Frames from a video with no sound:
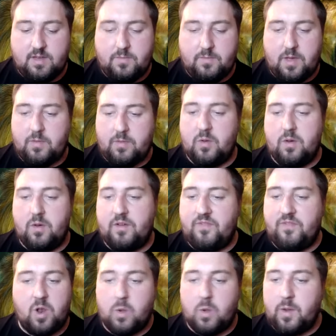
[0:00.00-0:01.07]
people who are
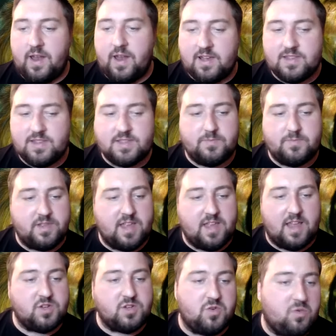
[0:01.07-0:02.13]
following us,
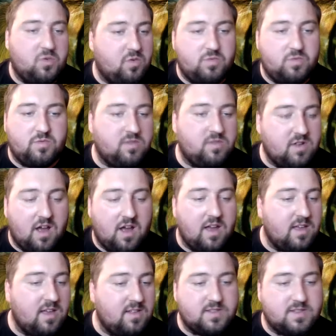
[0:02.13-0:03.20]
potential
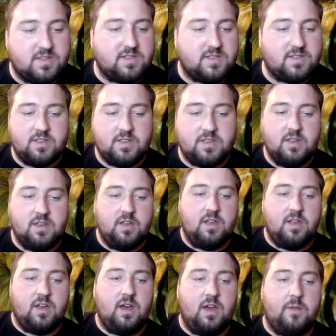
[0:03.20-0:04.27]
clients.
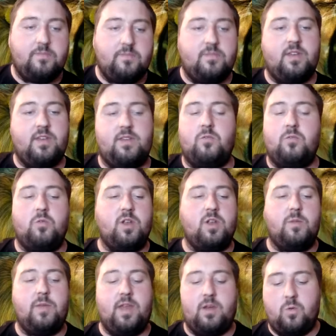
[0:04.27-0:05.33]
Um, they're all
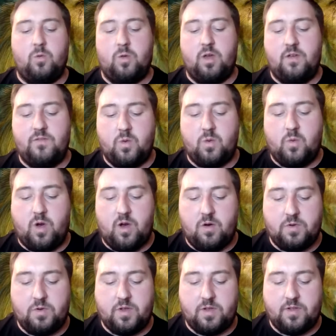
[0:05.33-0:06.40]
going to be all over the
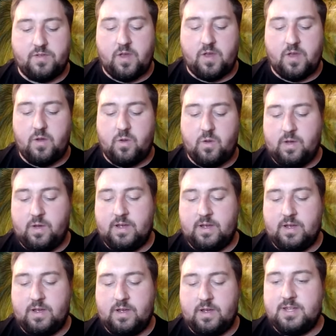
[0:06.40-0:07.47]
world. So
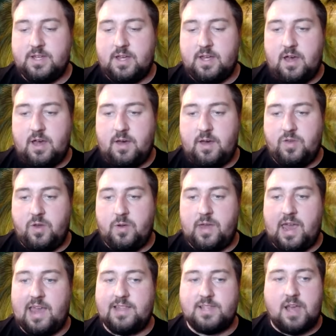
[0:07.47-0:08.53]
um,
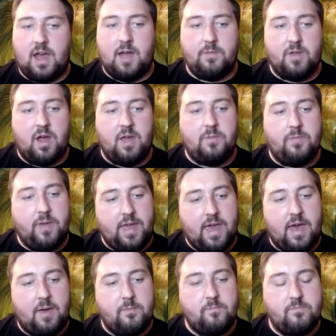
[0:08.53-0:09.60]
UK time, 9
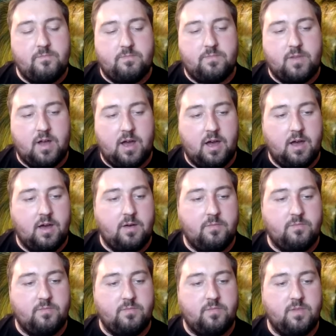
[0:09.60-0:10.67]
p.m.
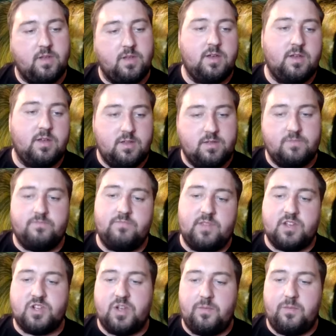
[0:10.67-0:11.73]
Um, there
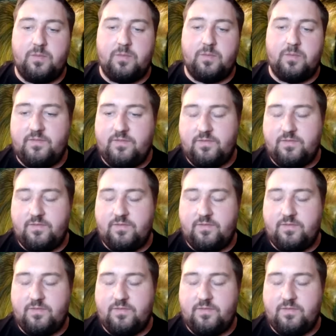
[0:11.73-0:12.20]
should be a,